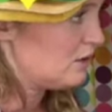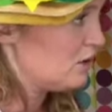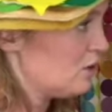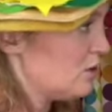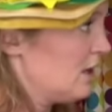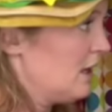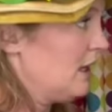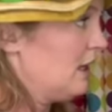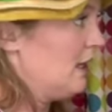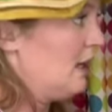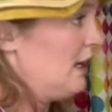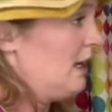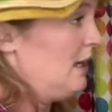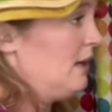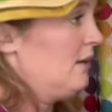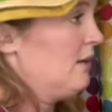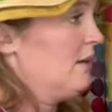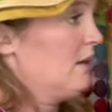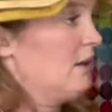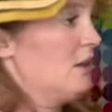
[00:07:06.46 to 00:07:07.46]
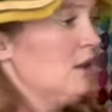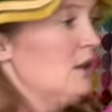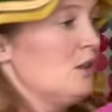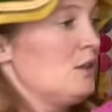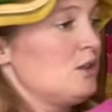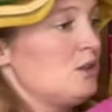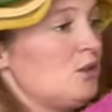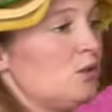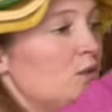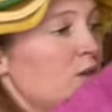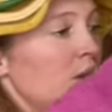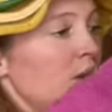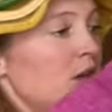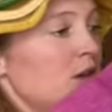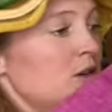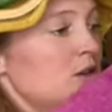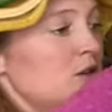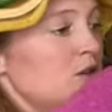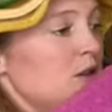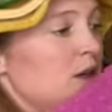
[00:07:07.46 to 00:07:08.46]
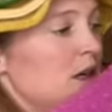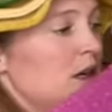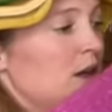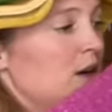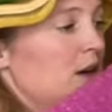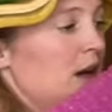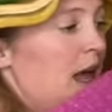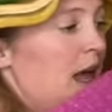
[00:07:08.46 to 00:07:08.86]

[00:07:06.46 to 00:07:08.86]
a straight line. So when you're doing your